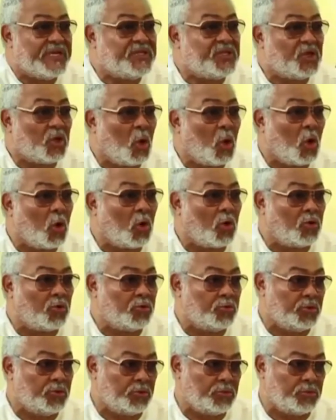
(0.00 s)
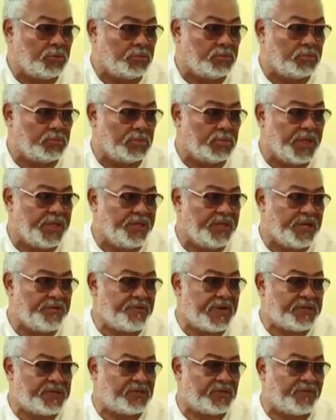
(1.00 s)
its own in the
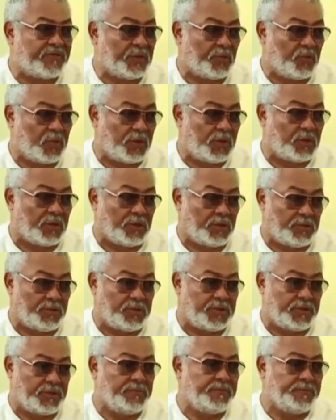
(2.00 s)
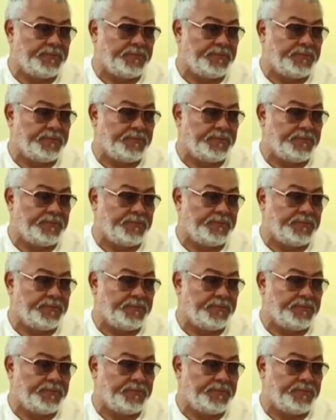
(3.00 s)
rest of the world.